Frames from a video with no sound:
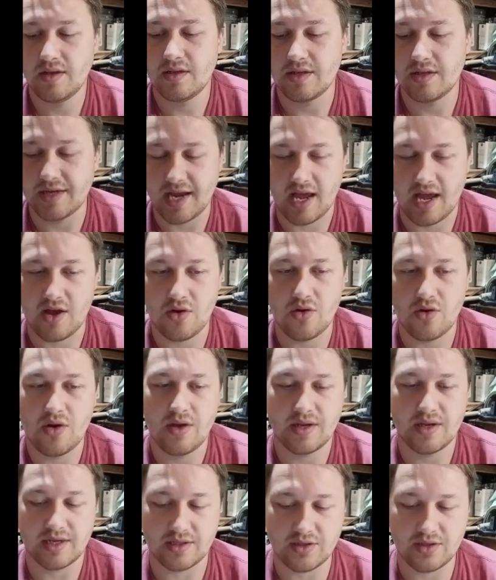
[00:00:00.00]
Now
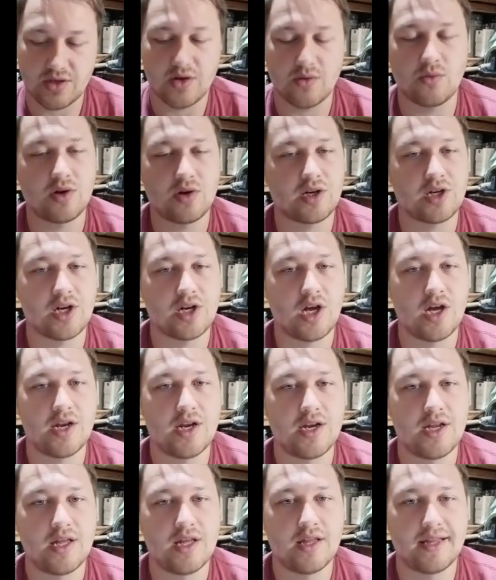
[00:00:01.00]
you can start working on
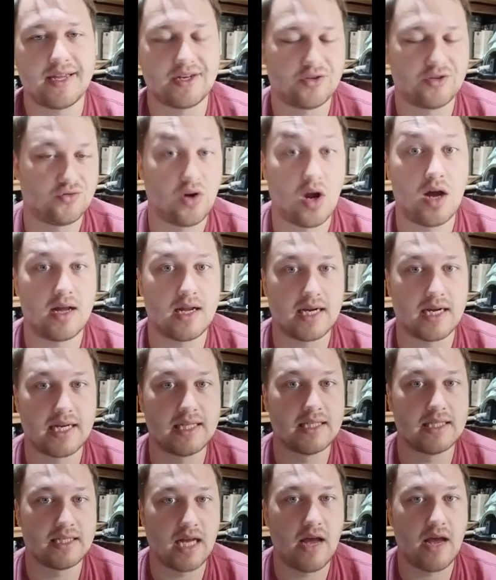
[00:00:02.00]
like drawing and
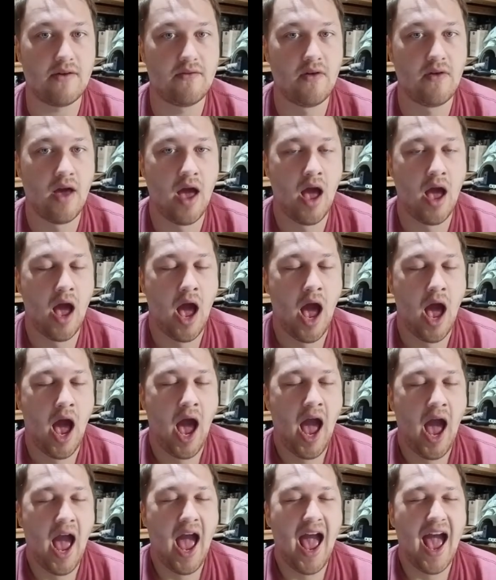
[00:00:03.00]
stuff.
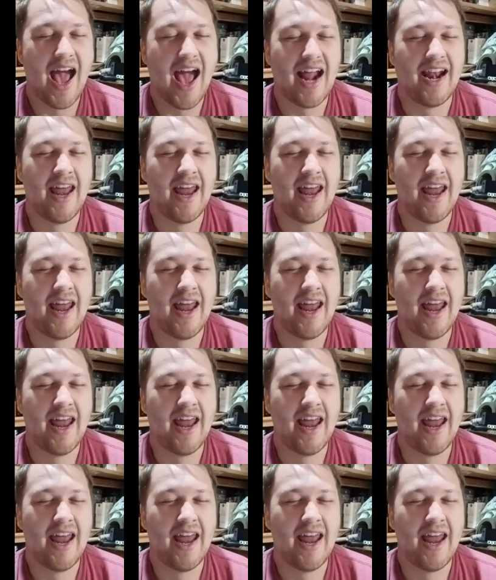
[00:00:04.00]
And